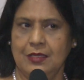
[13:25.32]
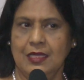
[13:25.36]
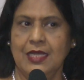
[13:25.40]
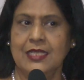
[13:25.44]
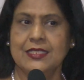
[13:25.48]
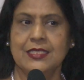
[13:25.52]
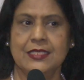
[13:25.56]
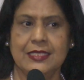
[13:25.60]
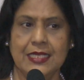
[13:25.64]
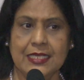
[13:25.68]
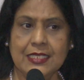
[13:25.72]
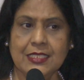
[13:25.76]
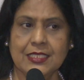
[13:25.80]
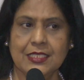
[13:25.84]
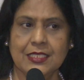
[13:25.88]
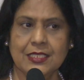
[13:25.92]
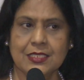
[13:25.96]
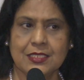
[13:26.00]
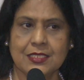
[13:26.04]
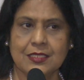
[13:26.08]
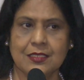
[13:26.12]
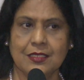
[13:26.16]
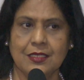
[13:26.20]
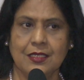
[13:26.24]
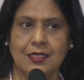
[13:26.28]
as a
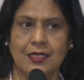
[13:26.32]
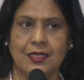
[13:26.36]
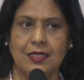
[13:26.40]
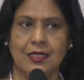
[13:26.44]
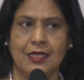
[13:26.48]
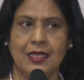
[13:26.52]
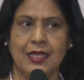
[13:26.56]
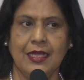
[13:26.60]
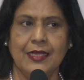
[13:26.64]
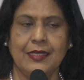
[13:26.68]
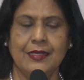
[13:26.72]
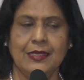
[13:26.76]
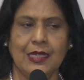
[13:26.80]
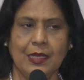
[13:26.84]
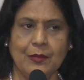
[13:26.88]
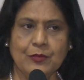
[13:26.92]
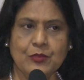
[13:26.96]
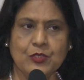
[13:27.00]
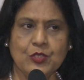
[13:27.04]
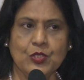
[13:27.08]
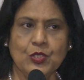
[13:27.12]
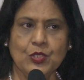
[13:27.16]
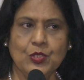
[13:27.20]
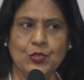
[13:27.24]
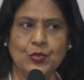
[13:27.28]
dentist and
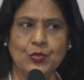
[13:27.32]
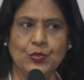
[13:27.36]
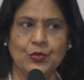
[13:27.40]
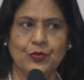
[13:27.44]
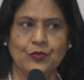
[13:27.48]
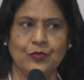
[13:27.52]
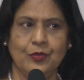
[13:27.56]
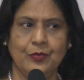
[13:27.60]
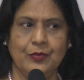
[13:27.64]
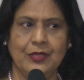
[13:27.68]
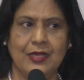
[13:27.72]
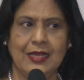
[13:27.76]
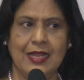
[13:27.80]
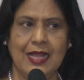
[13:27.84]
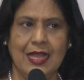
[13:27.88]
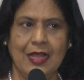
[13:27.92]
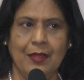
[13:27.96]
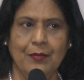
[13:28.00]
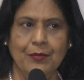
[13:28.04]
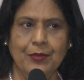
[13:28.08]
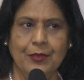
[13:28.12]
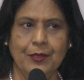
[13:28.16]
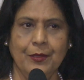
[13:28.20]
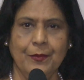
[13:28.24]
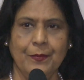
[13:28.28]
comes to you from the
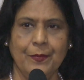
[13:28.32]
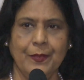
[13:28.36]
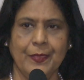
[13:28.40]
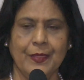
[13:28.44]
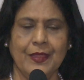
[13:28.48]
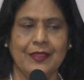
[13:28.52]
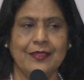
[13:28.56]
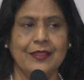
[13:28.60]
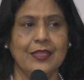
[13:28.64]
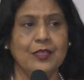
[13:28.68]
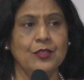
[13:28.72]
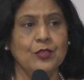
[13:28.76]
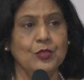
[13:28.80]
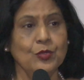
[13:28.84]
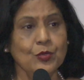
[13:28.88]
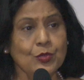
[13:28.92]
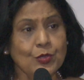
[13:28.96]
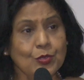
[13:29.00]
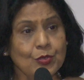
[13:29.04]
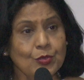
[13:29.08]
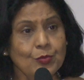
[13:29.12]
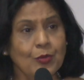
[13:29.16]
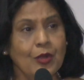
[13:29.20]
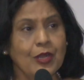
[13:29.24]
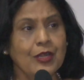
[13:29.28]
lab, then
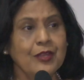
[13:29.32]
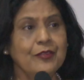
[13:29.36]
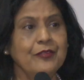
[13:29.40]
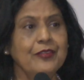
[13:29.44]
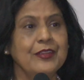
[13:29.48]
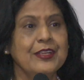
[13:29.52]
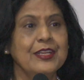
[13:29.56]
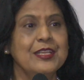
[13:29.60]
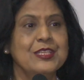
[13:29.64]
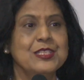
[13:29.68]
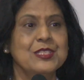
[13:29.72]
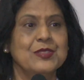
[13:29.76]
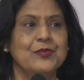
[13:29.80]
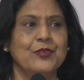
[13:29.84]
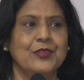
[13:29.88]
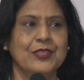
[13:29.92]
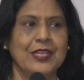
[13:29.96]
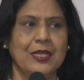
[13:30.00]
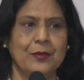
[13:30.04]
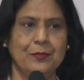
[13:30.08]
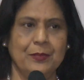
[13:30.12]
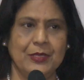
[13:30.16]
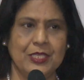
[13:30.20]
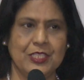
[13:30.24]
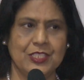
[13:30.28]
you do modifications for
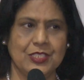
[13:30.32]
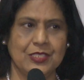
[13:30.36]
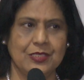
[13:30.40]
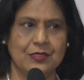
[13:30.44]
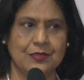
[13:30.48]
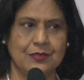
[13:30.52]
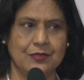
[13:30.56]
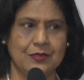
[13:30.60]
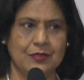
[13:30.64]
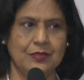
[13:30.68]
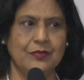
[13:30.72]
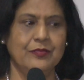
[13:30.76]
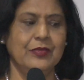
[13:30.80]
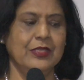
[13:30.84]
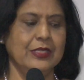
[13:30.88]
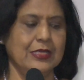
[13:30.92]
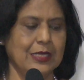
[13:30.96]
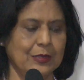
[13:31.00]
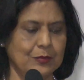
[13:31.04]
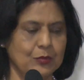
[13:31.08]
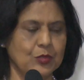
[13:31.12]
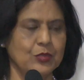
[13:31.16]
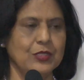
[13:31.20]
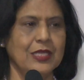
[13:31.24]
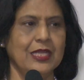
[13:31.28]
that patient. We'll
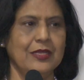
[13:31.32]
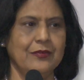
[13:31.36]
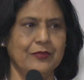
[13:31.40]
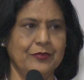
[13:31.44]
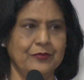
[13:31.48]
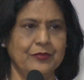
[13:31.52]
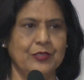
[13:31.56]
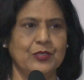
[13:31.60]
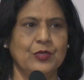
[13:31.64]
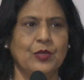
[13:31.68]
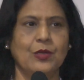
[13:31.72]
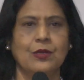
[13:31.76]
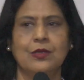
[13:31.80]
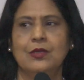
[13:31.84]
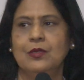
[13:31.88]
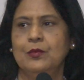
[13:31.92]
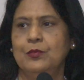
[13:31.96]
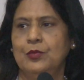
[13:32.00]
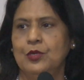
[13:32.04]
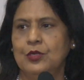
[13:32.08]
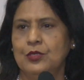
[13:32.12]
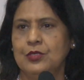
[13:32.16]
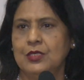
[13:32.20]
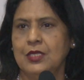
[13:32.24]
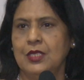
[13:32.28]
come to that when we're talking
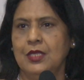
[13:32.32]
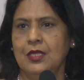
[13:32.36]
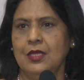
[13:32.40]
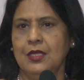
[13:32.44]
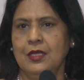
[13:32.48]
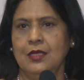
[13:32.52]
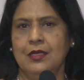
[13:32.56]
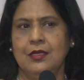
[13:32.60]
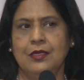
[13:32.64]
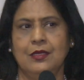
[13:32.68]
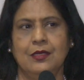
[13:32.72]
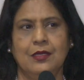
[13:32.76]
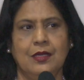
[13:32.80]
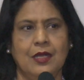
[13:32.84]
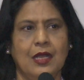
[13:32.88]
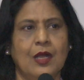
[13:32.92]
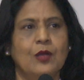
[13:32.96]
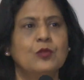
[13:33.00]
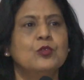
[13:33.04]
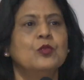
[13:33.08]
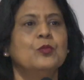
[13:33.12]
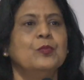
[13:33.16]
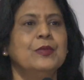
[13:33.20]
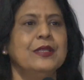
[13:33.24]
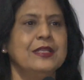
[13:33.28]
about
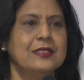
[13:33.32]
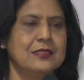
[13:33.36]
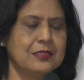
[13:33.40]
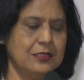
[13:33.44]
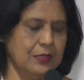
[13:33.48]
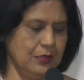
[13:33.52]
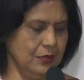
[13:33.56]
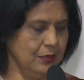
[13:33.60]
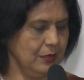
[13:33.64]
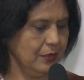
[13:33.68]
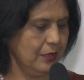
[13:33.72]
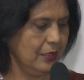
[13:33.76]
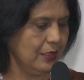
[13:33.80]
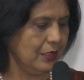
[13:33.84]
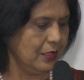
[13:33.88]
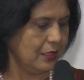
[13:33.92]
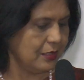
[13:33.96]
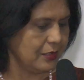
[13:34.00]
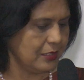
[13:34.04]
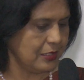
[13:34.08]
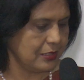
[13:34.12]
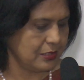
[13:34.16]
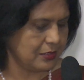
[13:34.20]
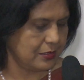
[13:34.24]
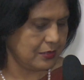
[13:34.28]
how to place
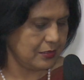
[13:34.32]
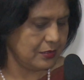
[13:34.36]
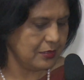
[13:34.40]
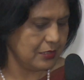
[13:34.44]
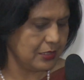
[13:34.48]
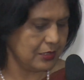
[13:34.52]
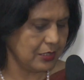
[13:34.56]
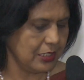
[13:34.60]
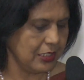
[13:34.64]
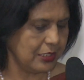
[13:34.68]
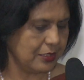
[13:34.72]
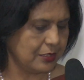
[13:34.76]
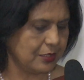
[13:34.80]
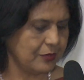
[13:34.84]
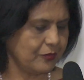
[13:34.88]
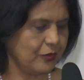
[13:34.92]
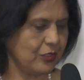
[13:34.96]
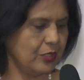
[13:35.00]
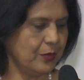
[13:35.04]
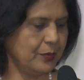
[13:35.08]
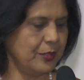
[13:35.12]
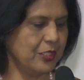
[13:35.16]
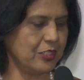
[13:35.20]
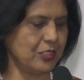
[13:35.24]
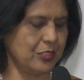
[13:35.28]
the teeth for
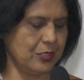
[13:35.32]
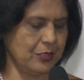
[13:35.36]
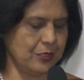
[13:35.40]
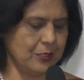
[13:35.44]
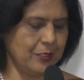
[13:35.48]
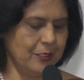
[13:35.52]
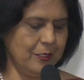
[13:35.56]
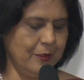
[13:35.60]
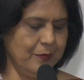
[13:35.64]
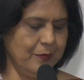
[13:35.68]
the patient.